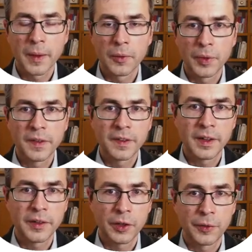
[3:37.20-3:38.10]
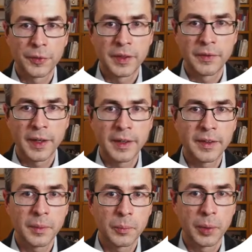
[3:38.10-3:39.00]
result of
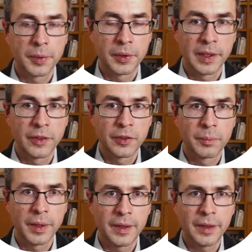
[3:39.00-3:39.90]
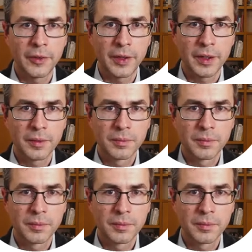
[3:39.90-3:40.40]
dividing population by area.